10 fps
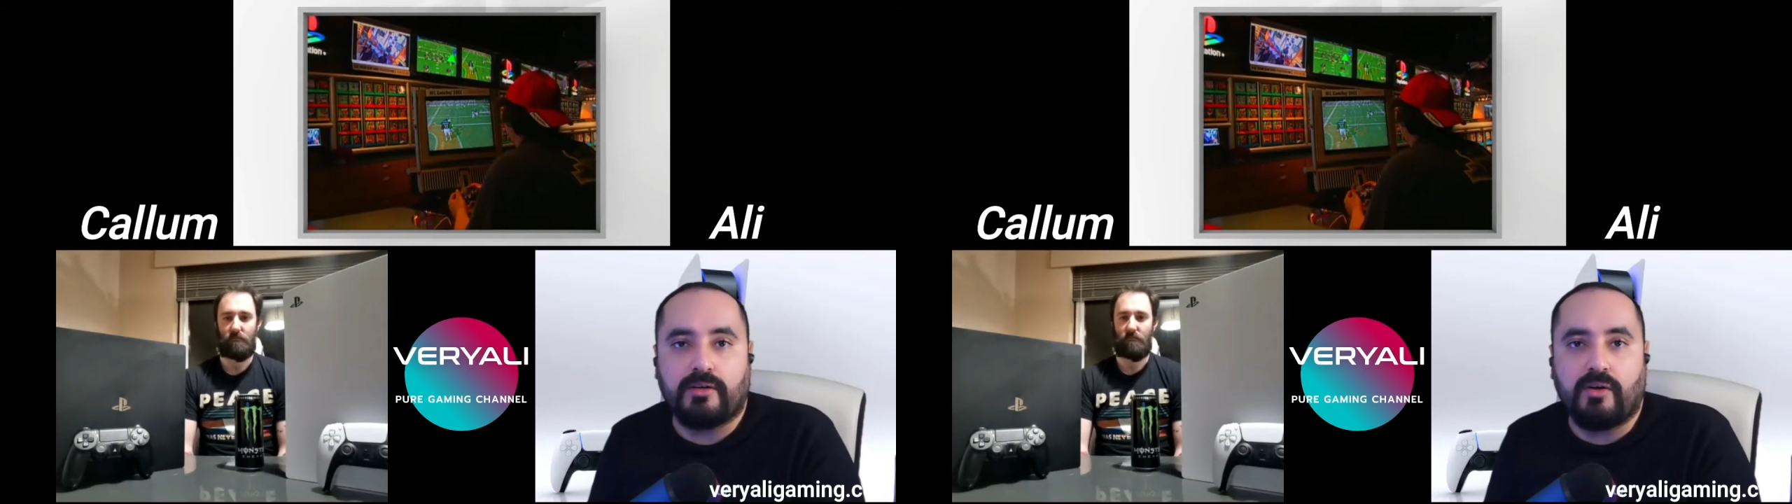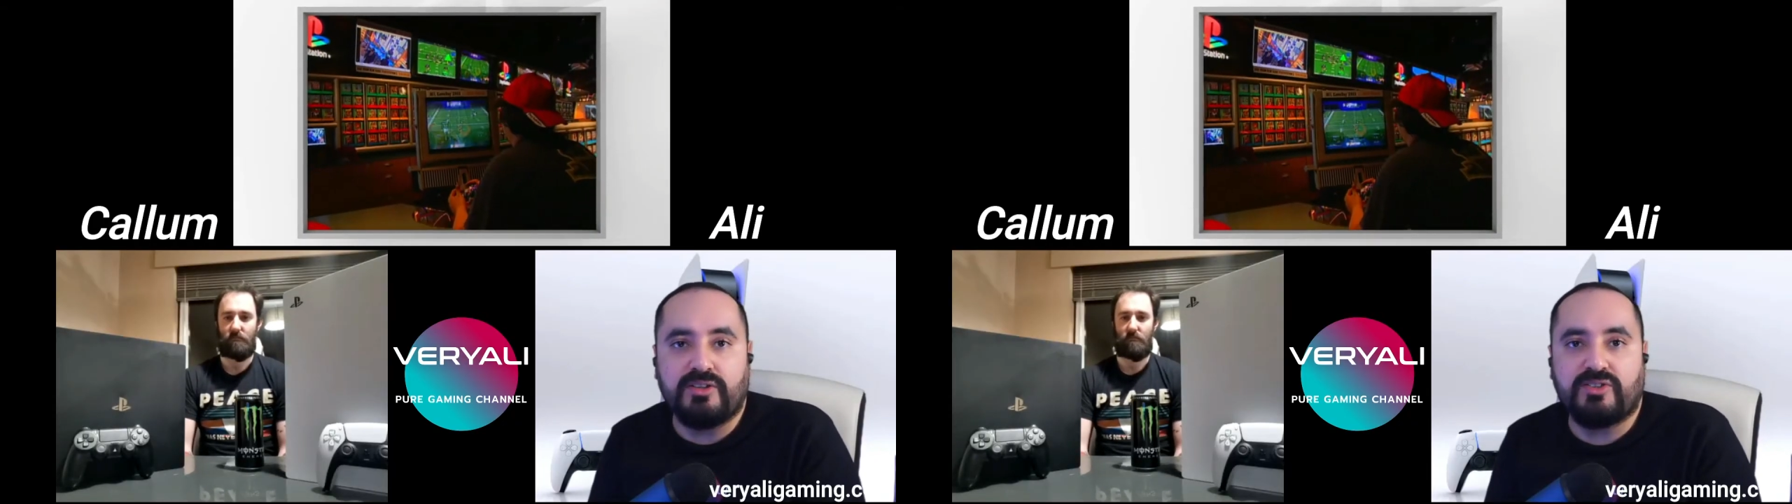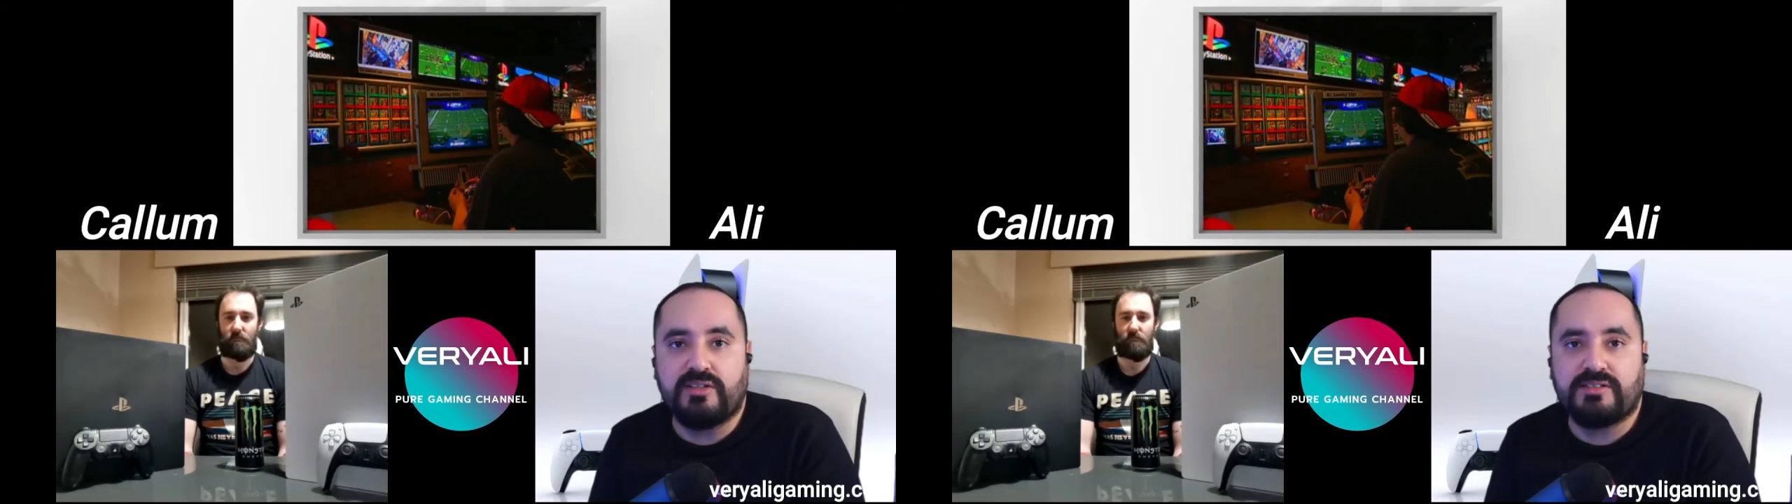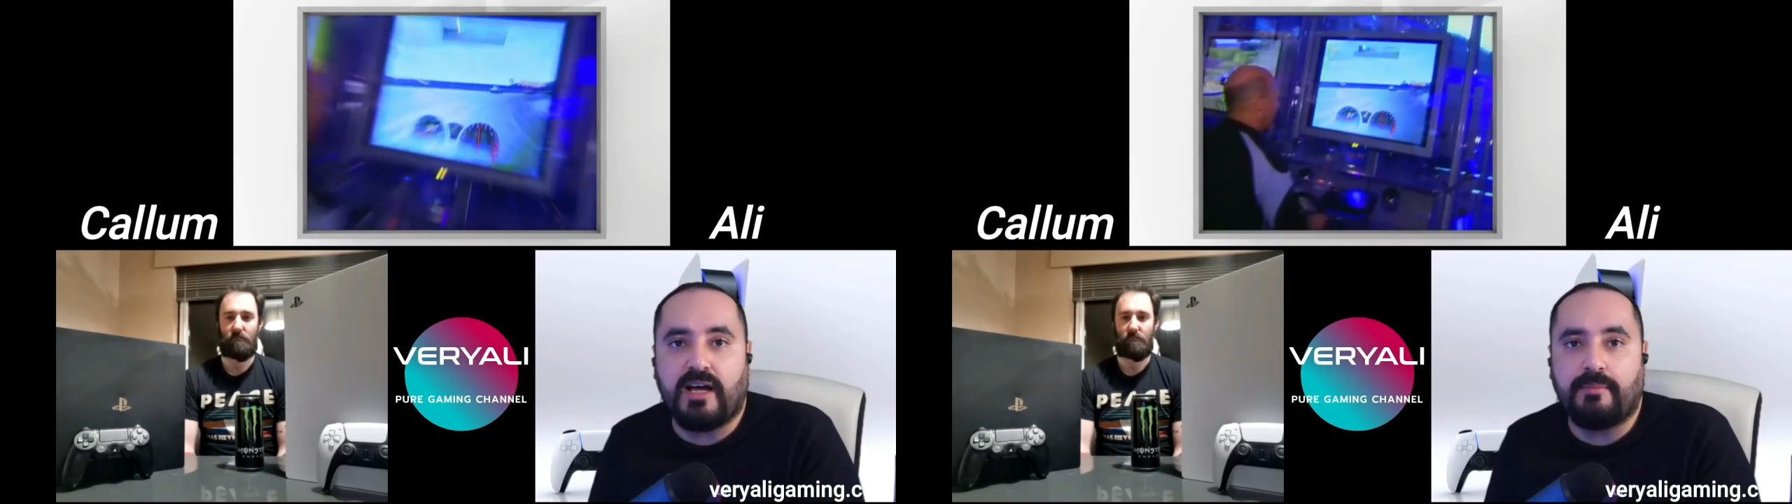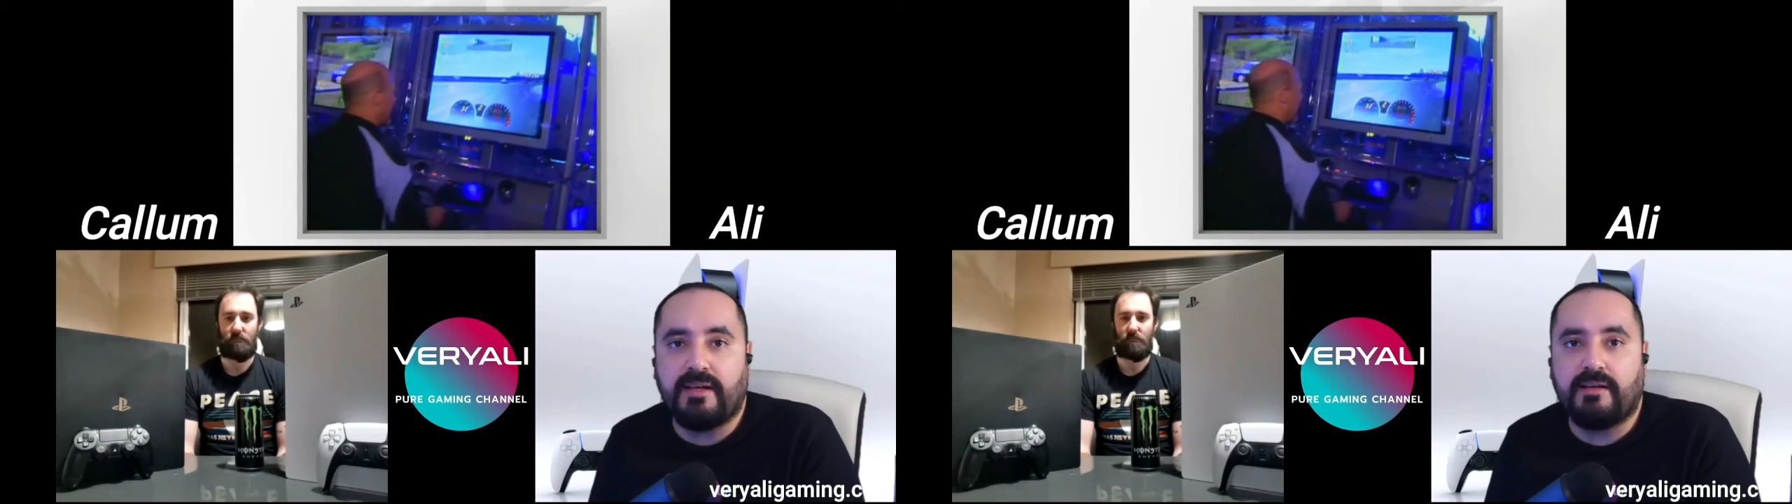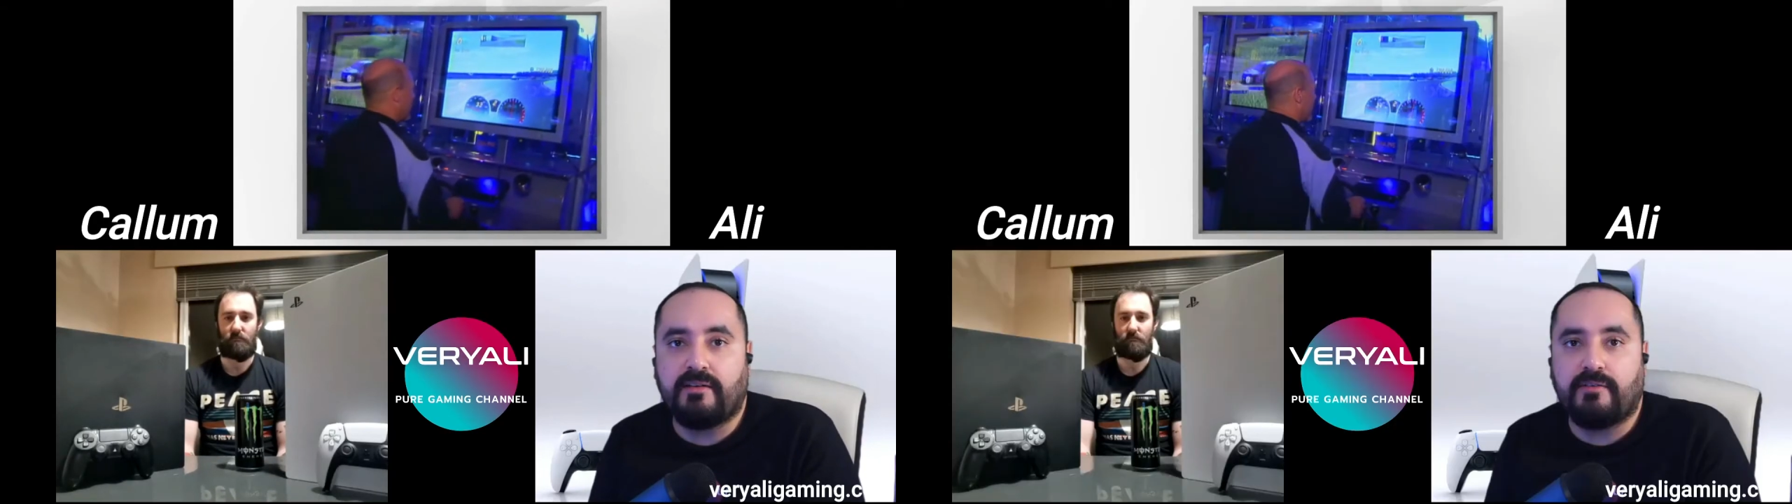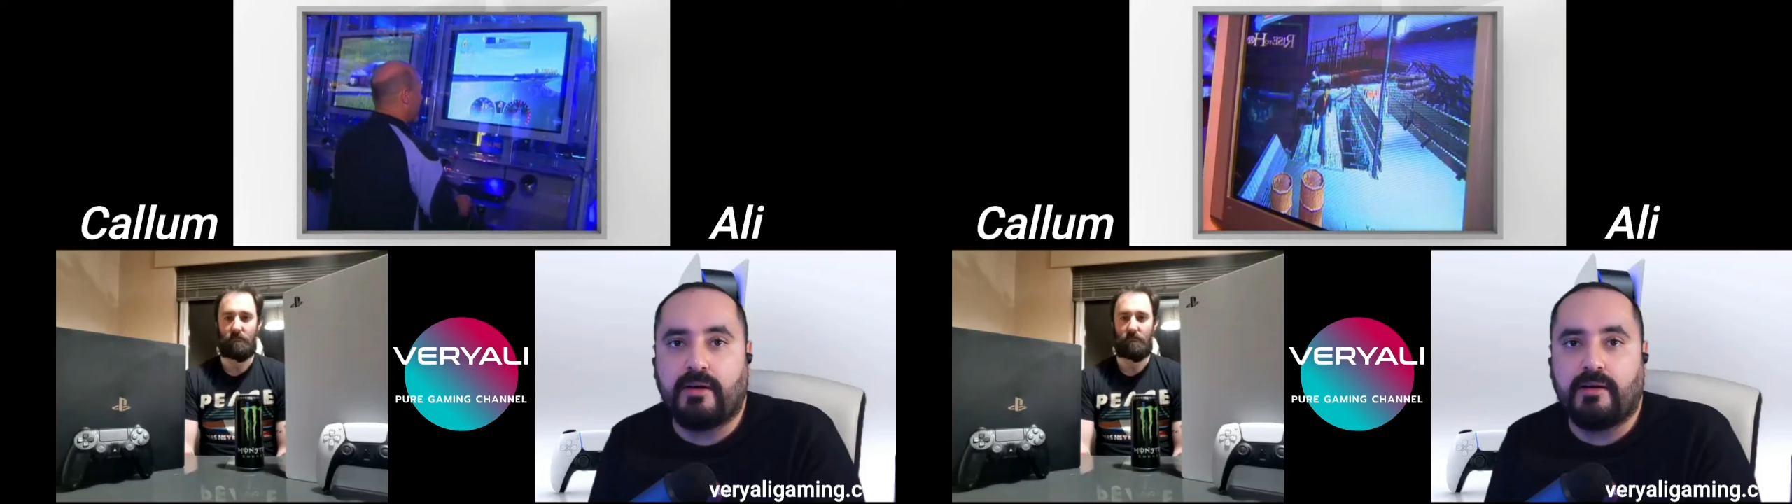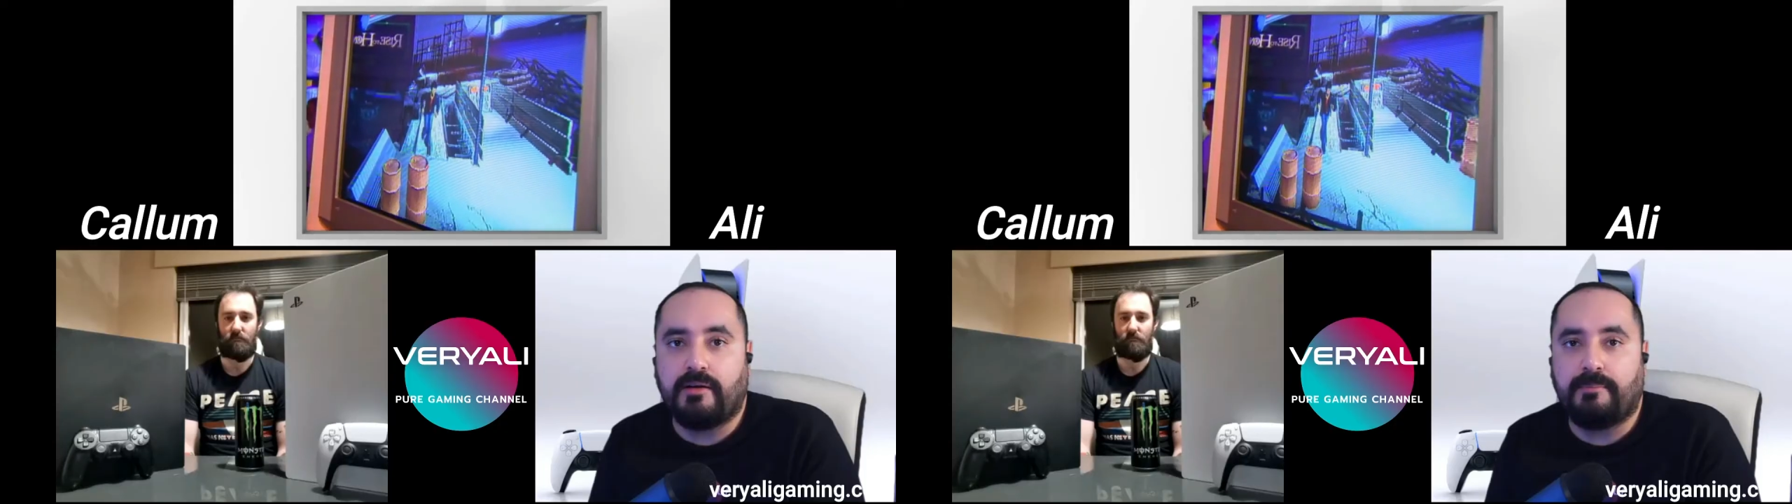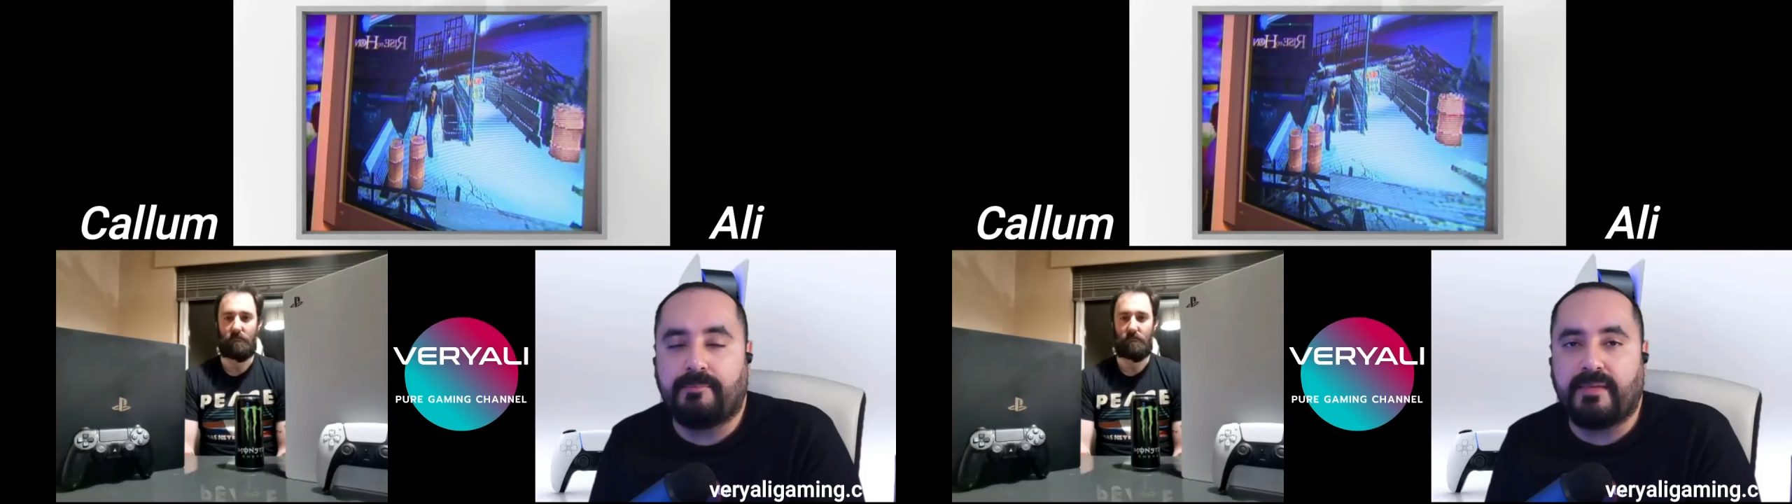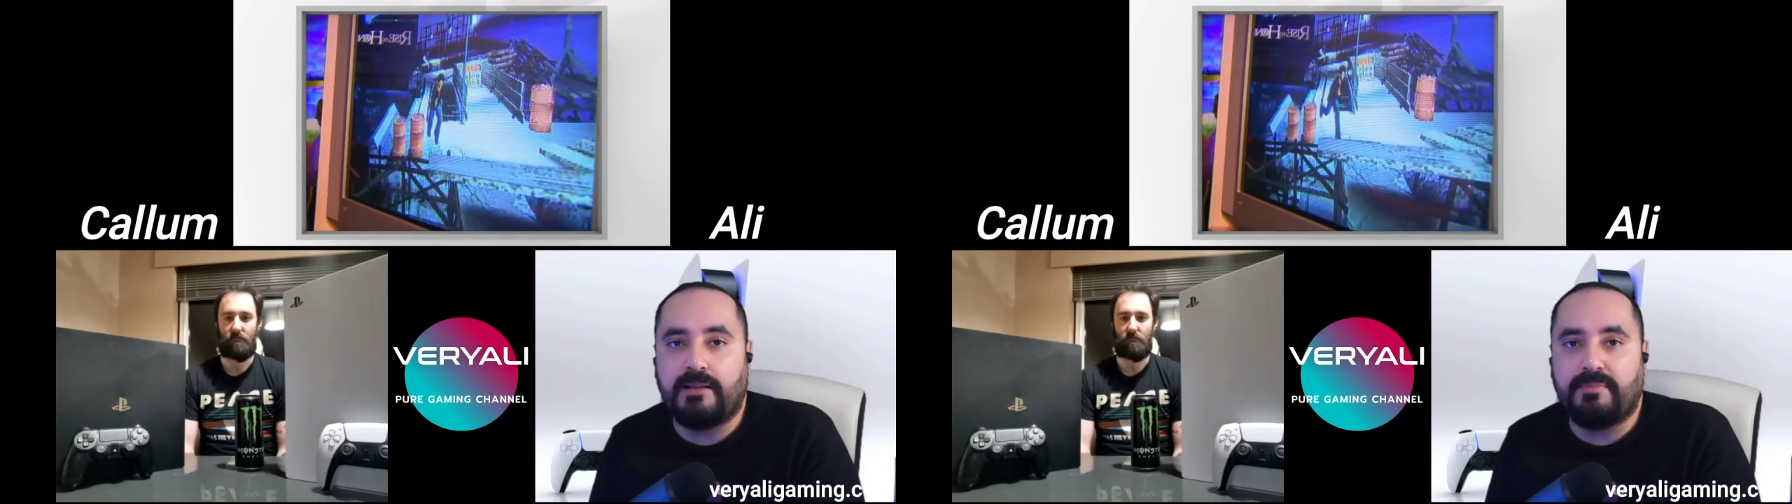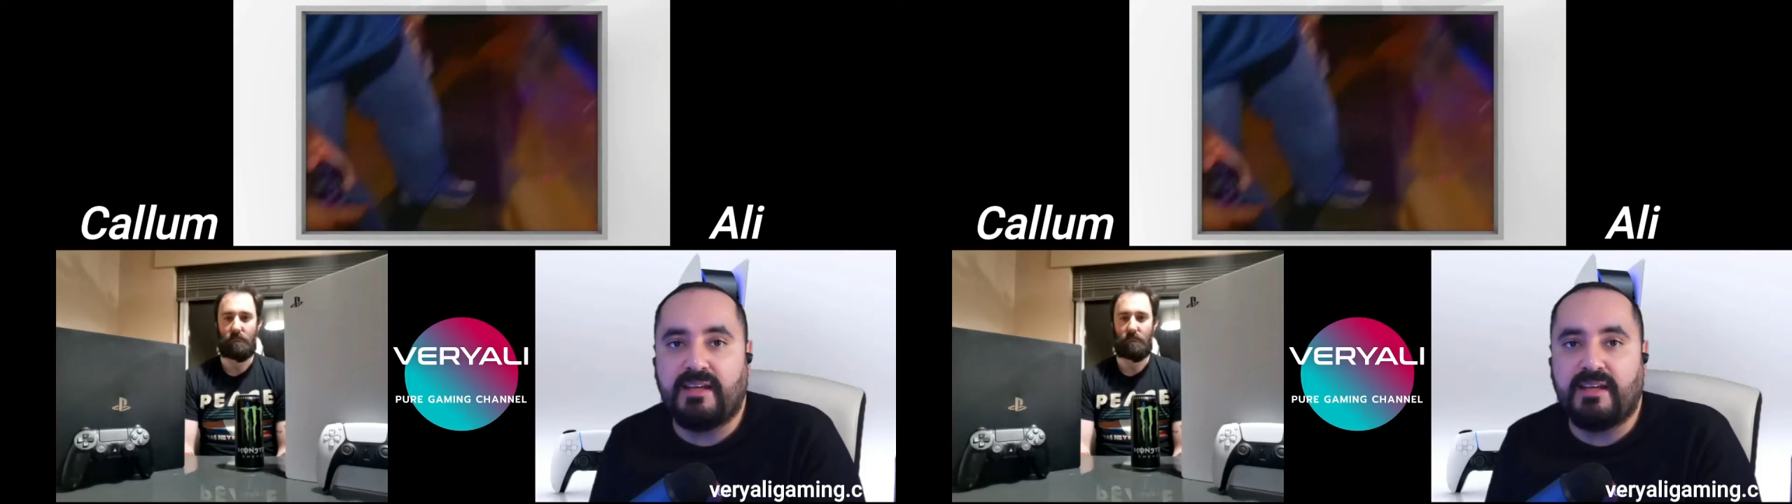consoles coming and